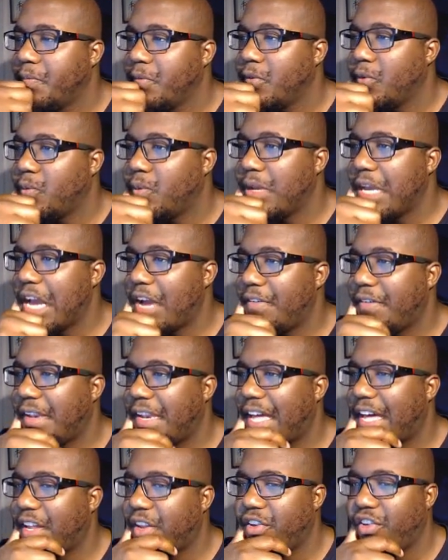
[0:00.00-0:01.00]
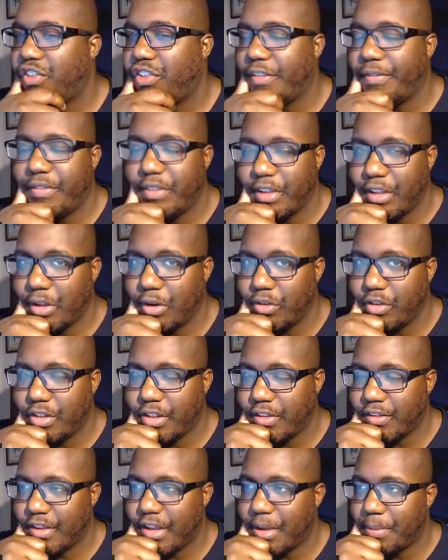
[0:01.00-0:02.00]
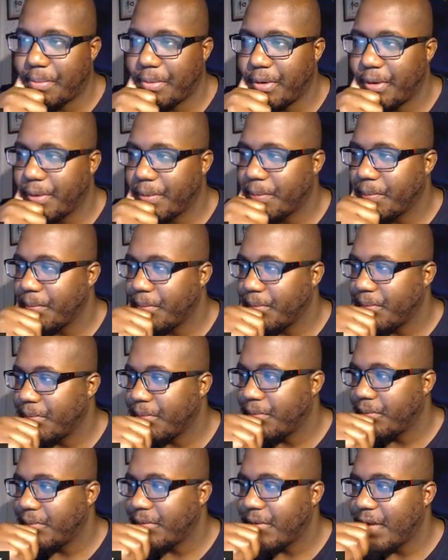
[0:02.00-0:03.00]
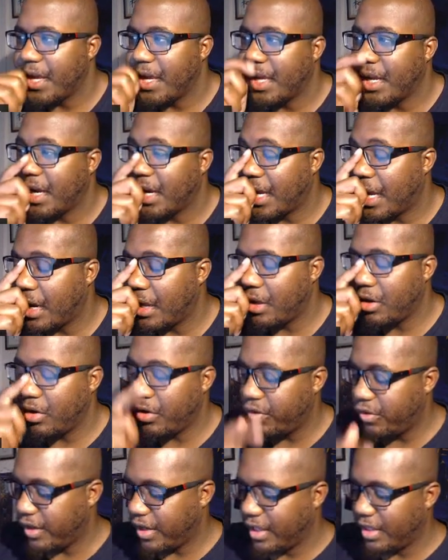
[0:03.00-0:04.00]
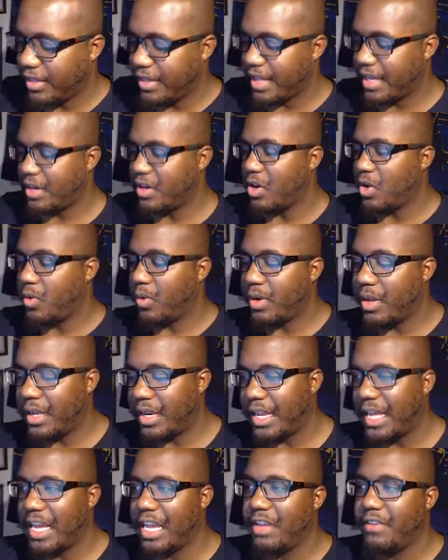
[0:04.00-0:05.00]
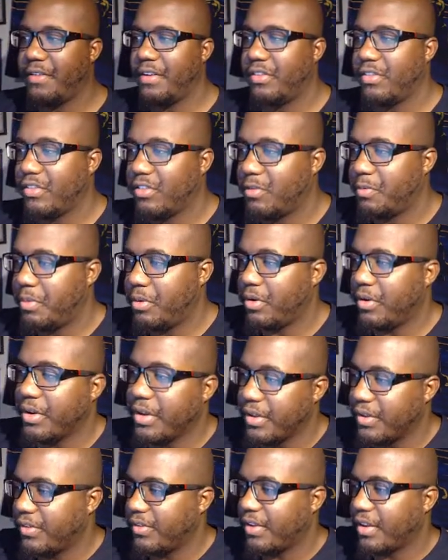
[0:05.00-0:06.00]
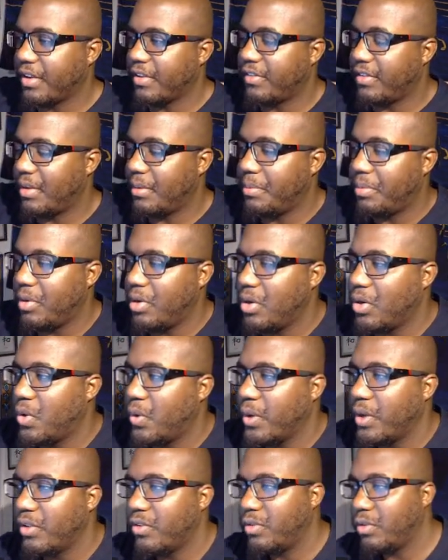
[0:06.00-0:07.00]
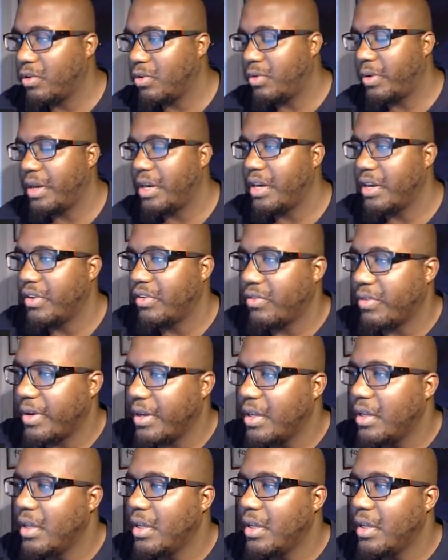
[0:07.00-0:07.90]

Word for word: We have a lot of shifting energy that's happening and a lot of energy that no one alive has experienced. Like I said, Pluto going into Aquarius, right?